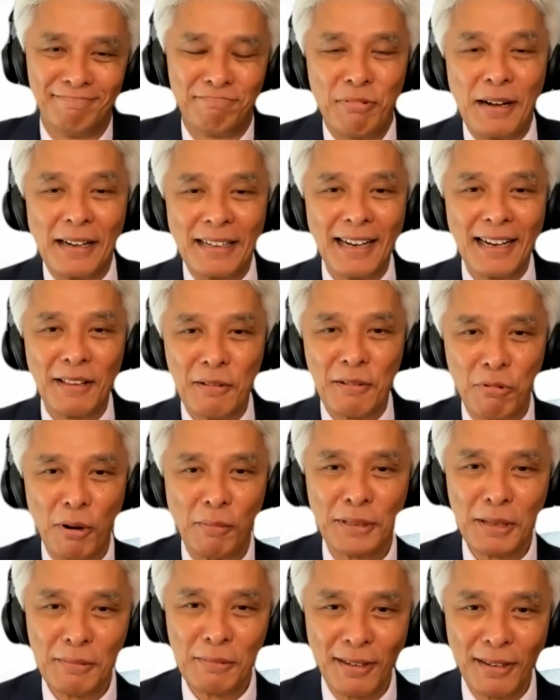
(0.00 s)
bring down the
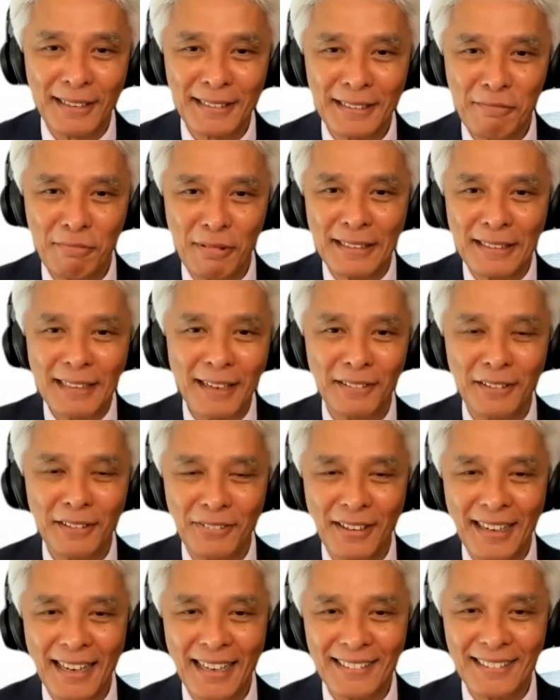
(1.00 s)
property market, bring down the
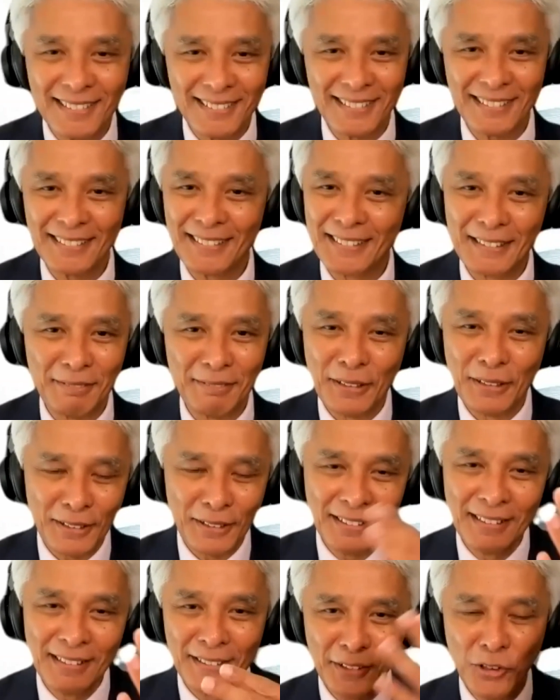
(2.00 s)
financial system, the
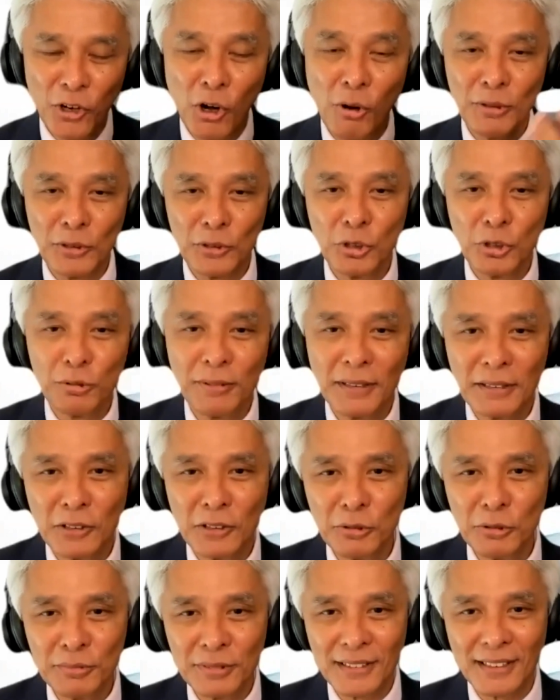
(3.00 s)
normal doom and
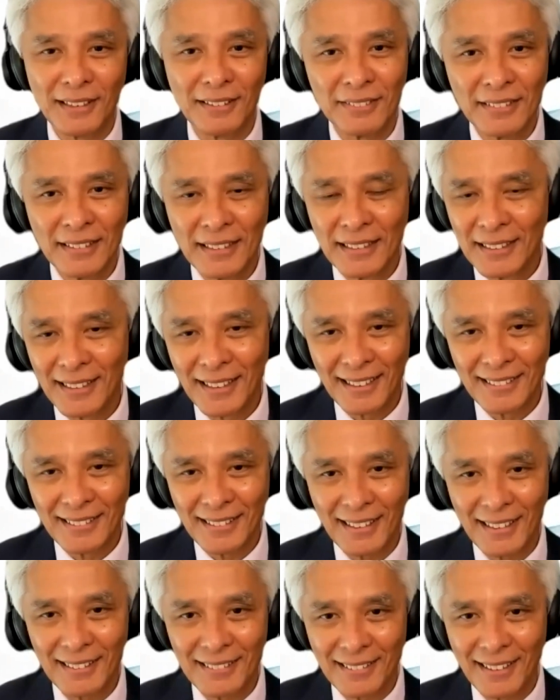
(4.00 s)
gloom stuff.
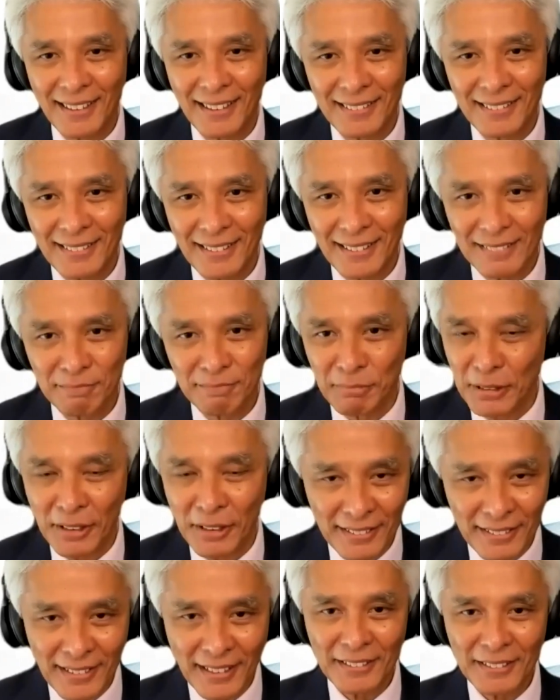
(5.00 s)
But you
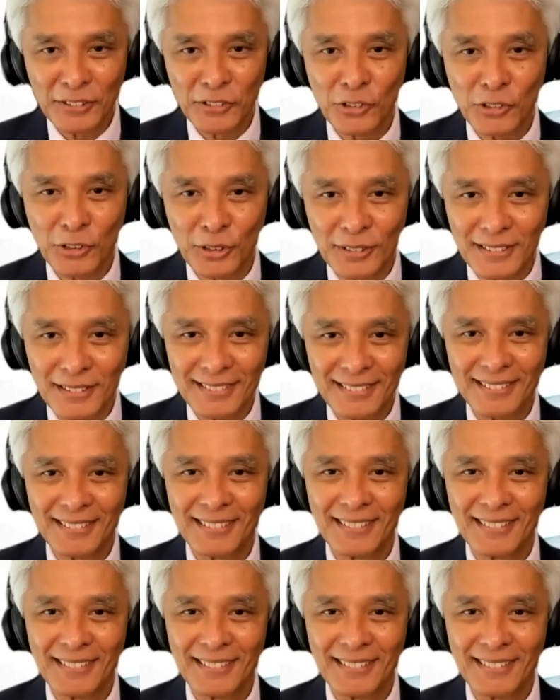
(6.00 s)
think it's under control?